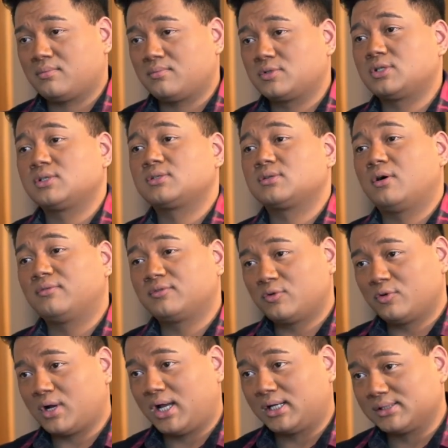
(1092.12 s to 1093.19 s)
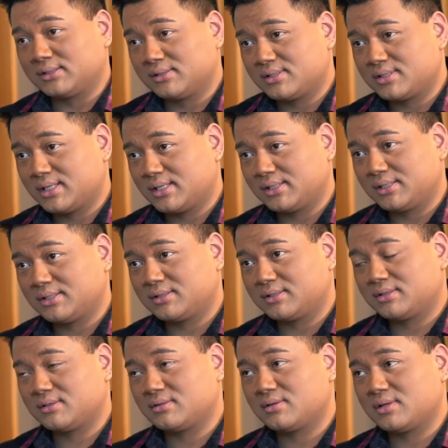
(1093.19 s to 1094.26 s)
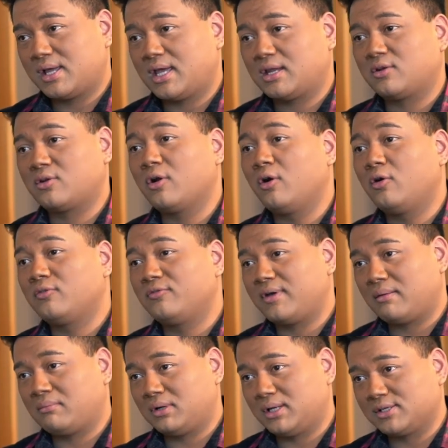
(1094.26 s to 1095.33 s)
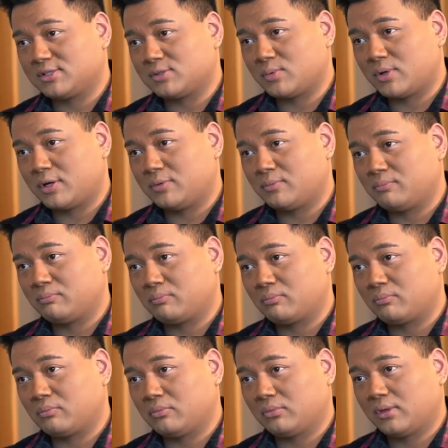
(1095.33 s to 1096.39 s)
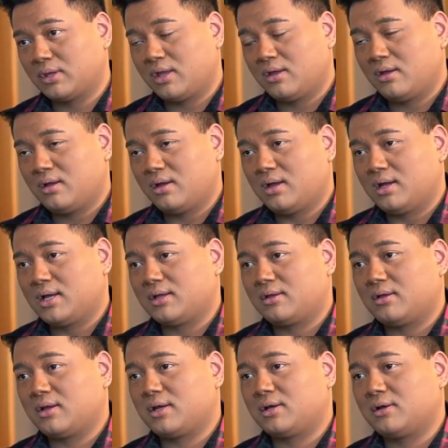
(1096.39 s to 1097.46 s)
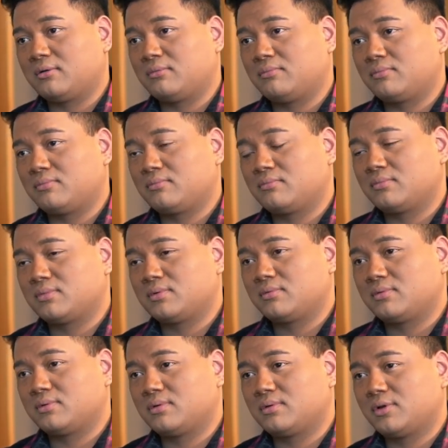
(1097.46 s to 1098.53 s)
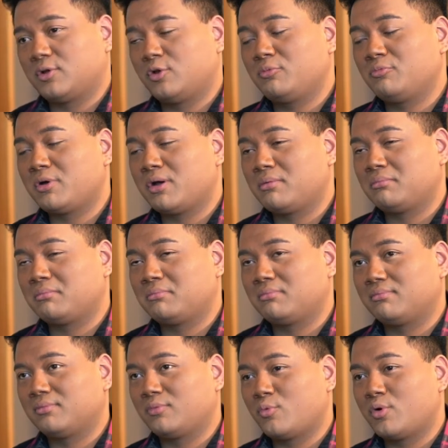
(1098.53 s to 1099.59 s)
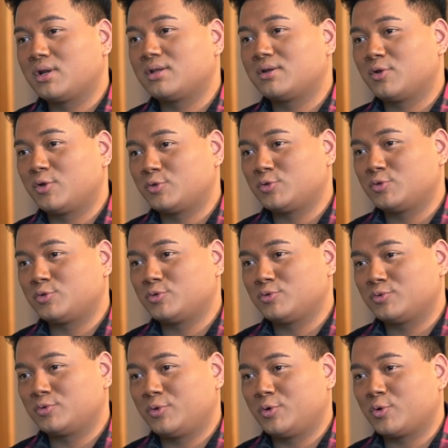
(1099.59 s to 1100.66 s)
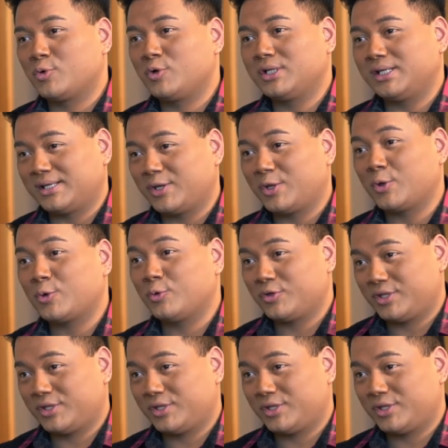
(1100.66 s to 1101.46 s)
She's of Cook Island descendant, and her whole family as well. Her mom wanted her to do girl